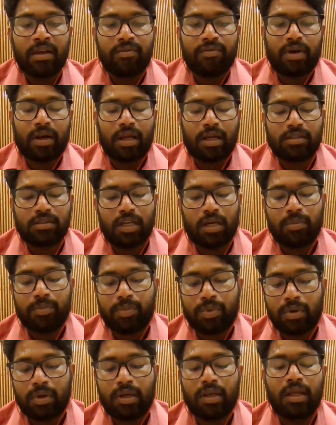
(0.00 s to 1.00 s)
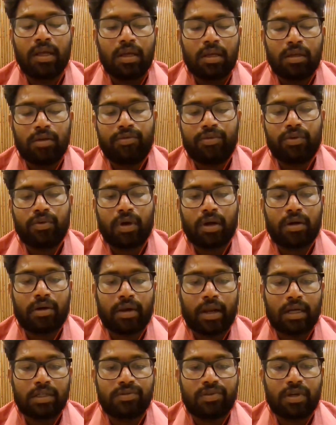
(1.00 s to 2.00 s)
For example, if you are
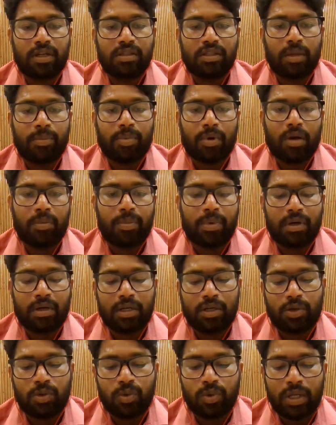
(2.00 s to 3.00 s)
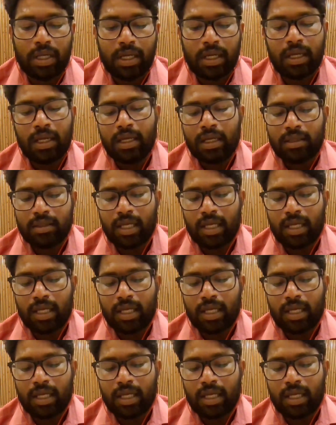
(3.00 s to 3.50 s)
transferring the property today,